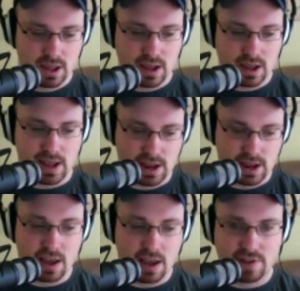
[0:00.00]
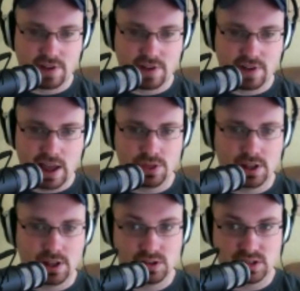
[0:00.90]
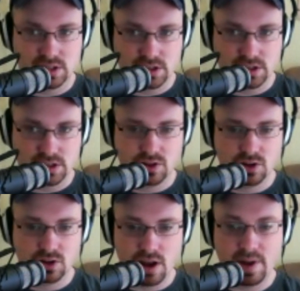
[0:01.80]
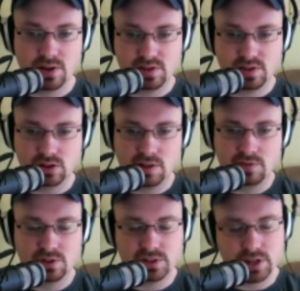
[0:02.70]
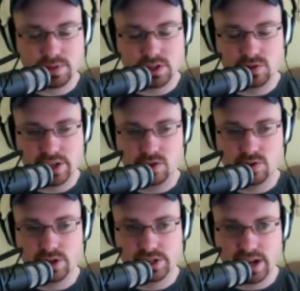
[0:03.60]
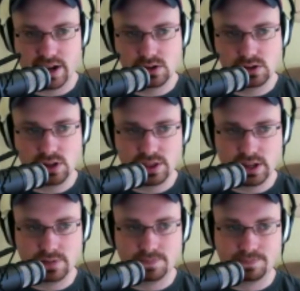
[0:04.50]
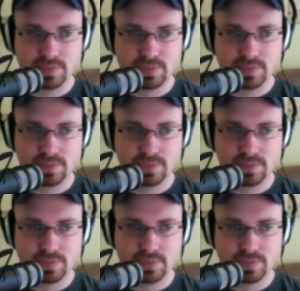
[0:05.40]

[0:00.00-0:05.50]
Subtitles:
and find one that looks about your skill level or something you think you can tackle, and then